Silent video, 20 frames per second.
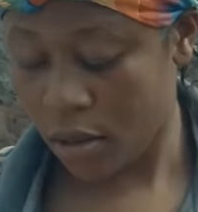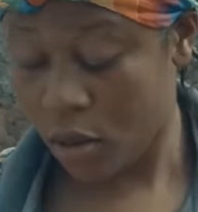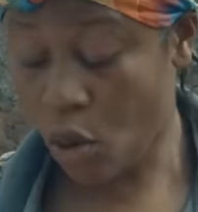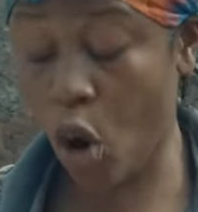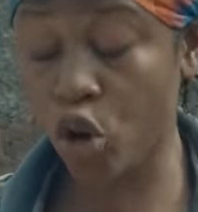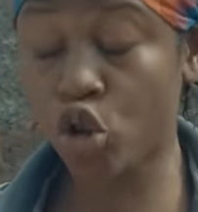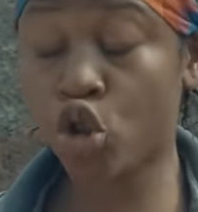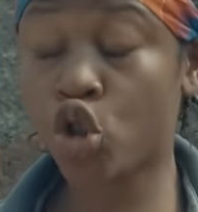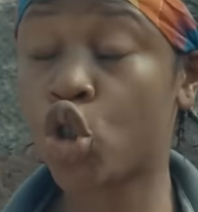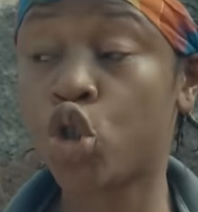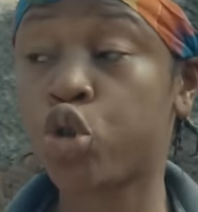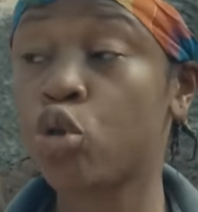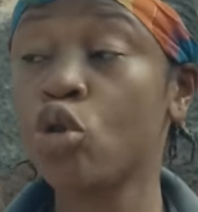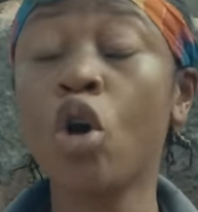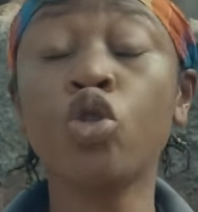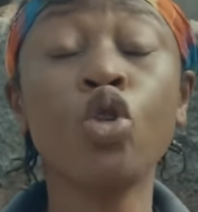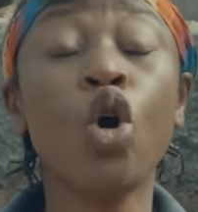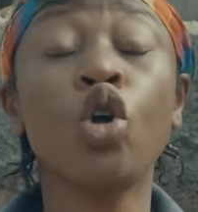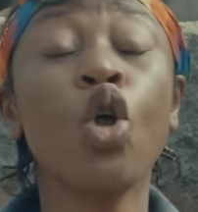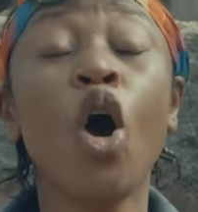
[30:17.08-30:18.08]
Not
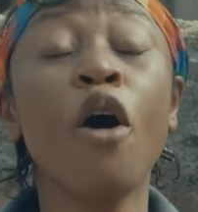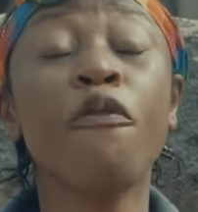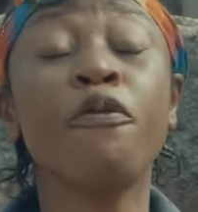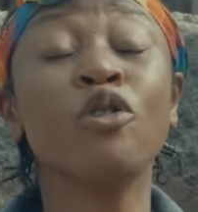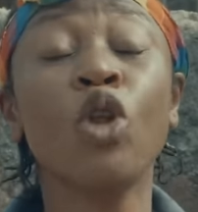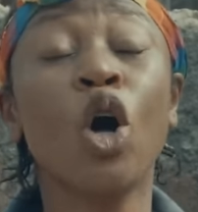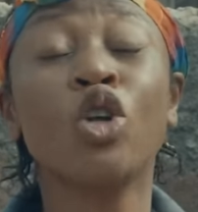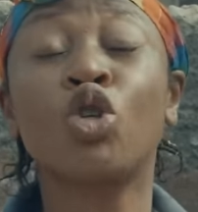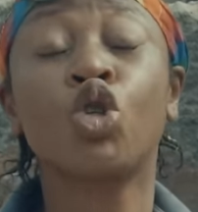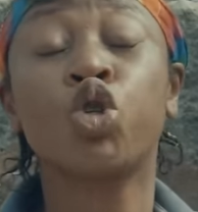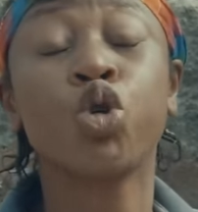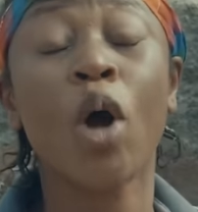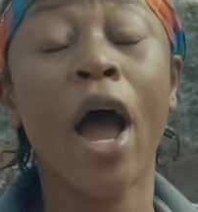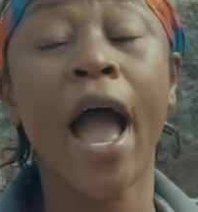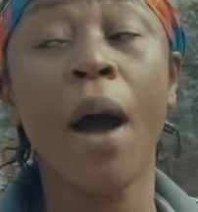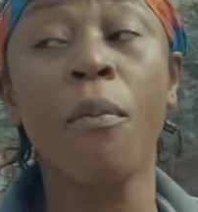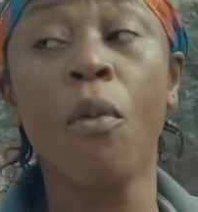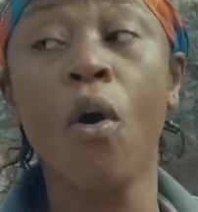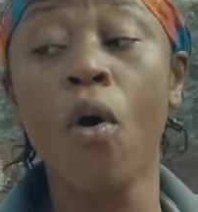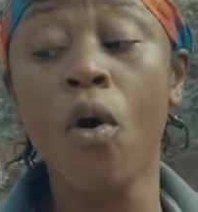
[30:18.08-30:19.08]
try
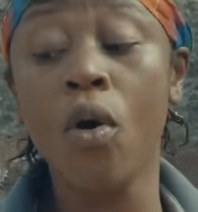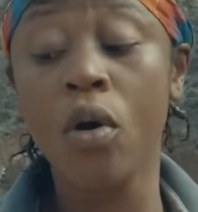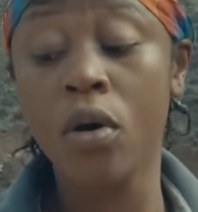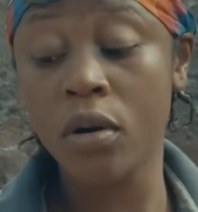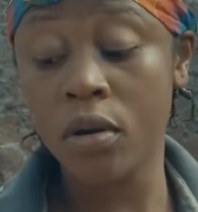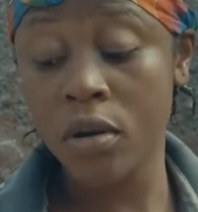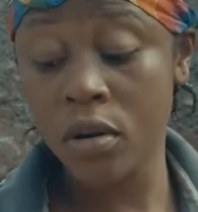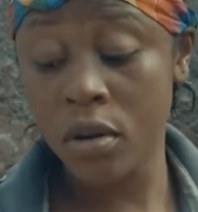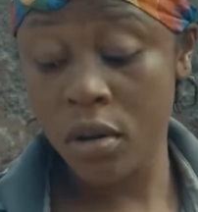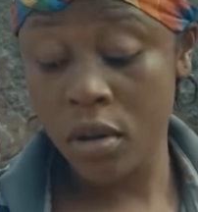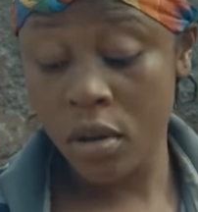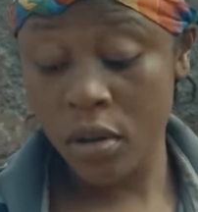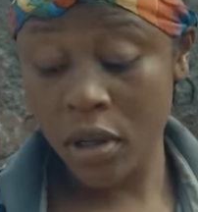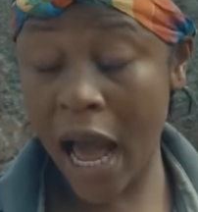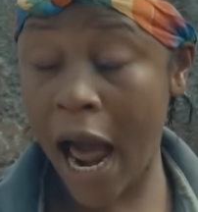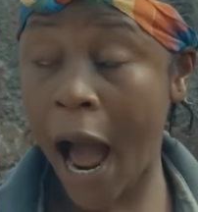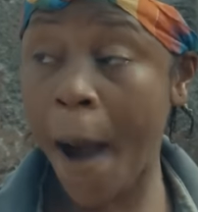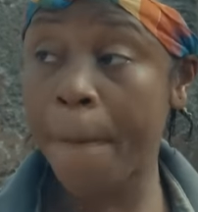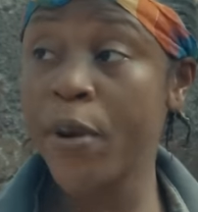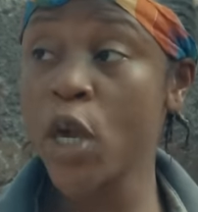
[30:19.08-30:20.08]
amo.
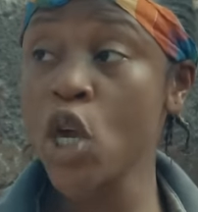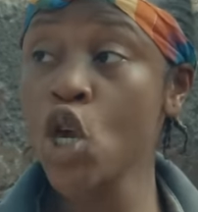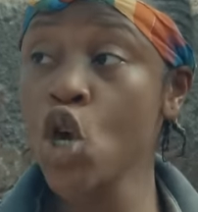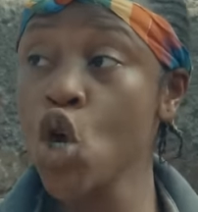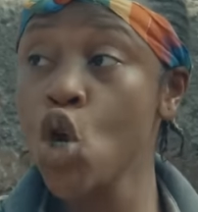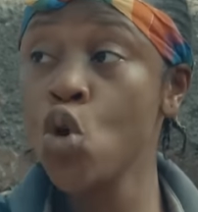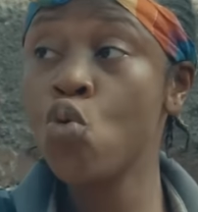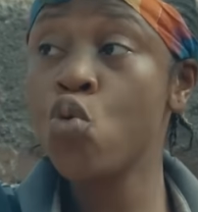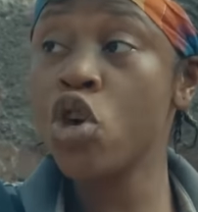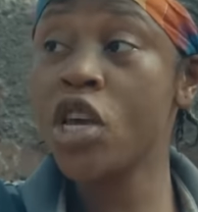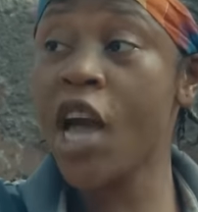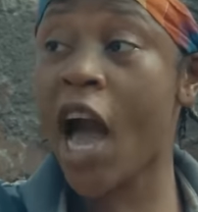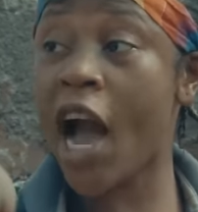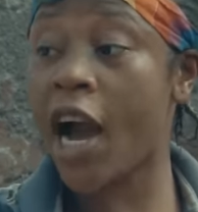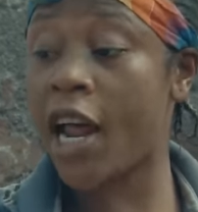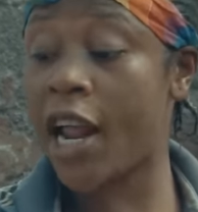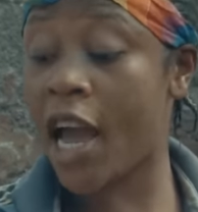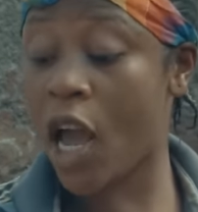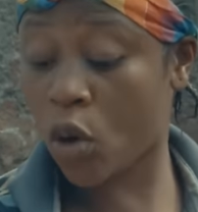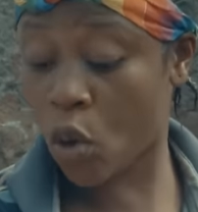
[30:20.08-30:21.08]
Can happy igwi
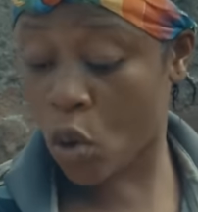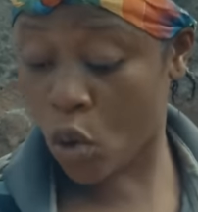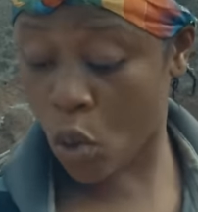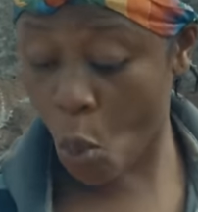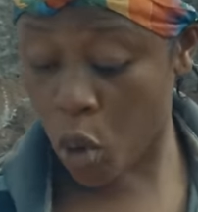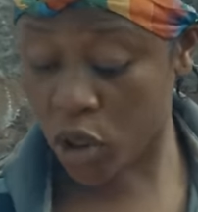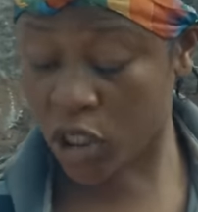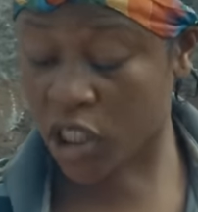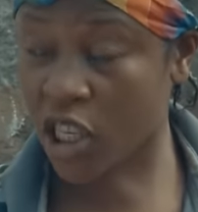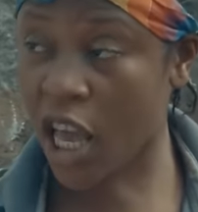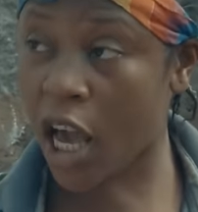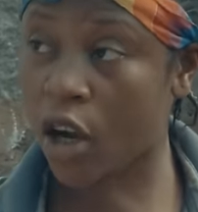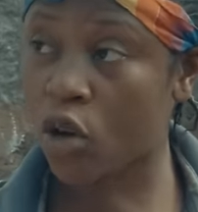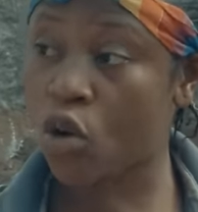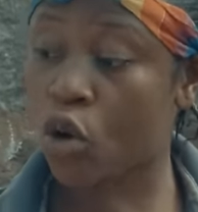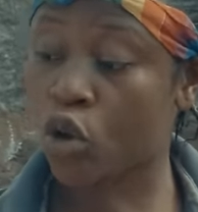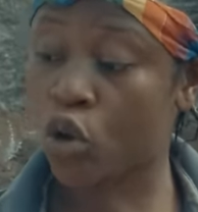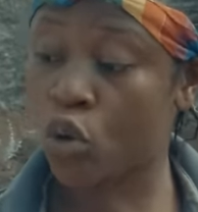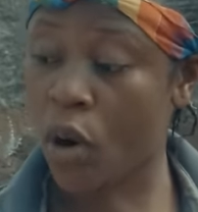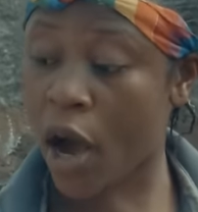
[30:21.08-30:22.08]
gaga na osiagu
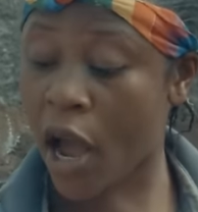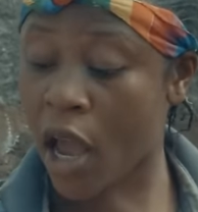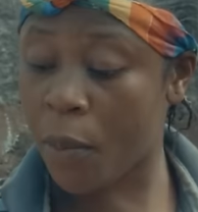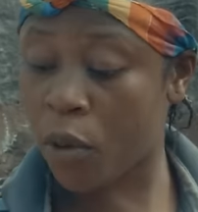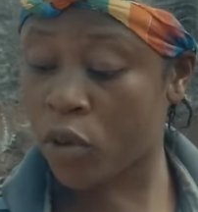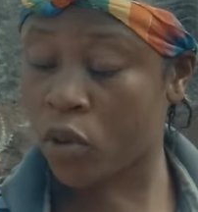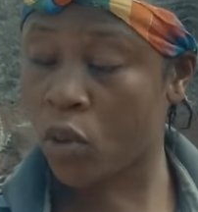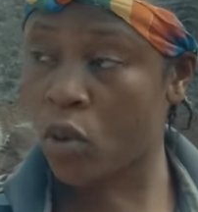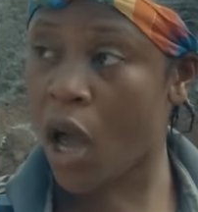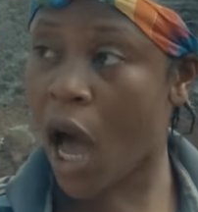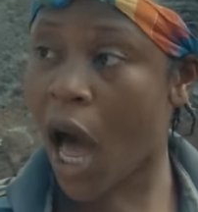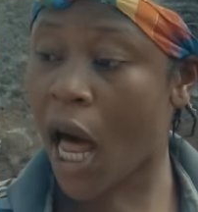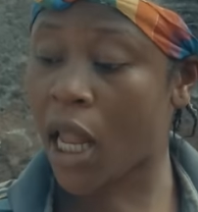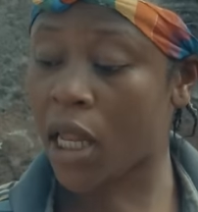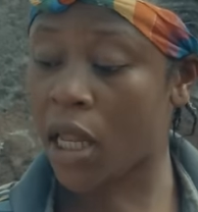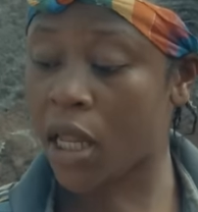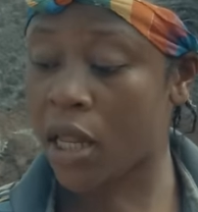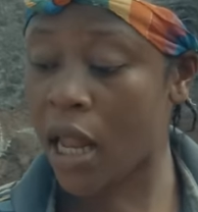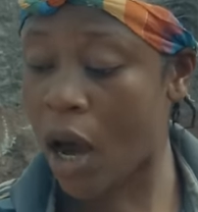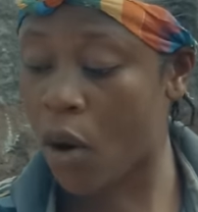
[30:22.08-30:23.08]
your two eyeballs. Onya
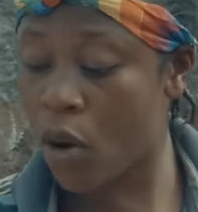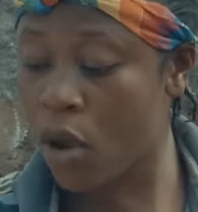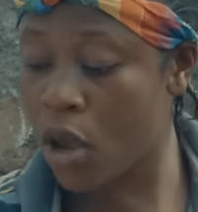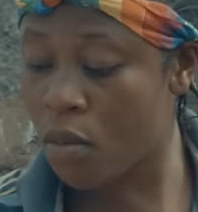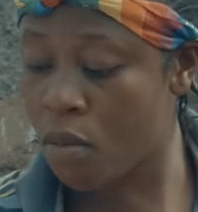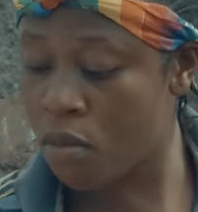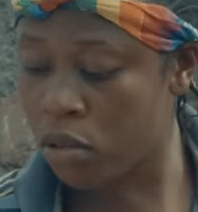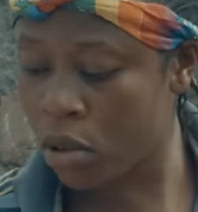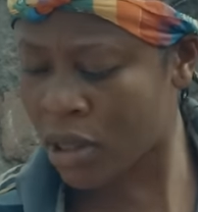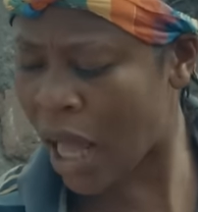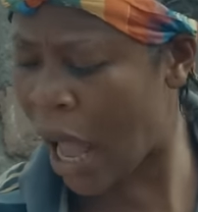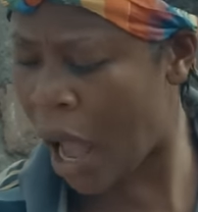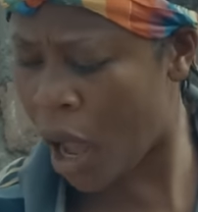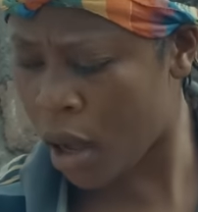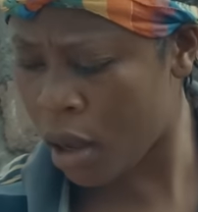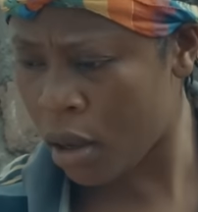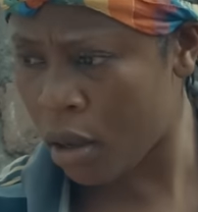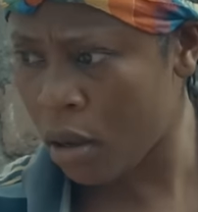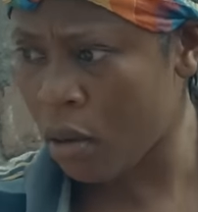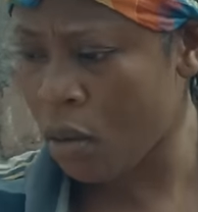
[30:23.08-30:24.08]
Allah him
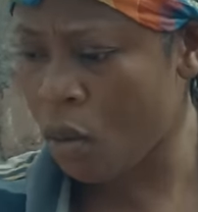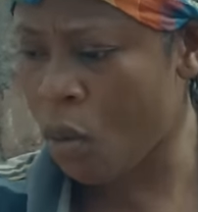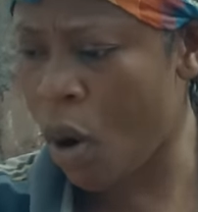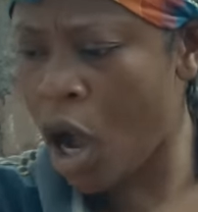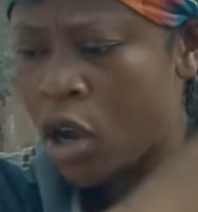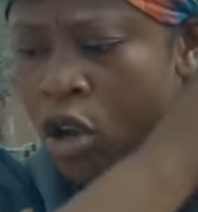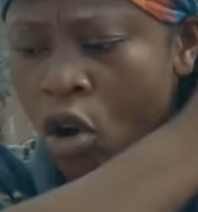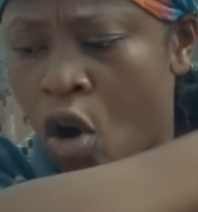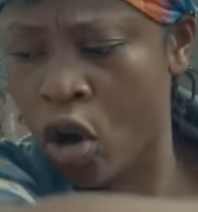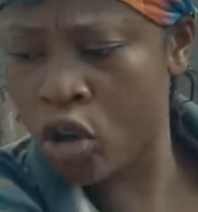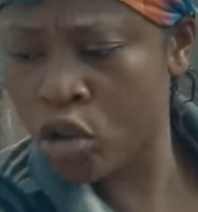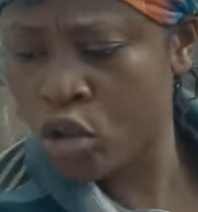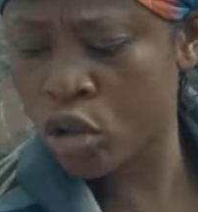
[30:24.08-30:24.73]
ta. Wahi o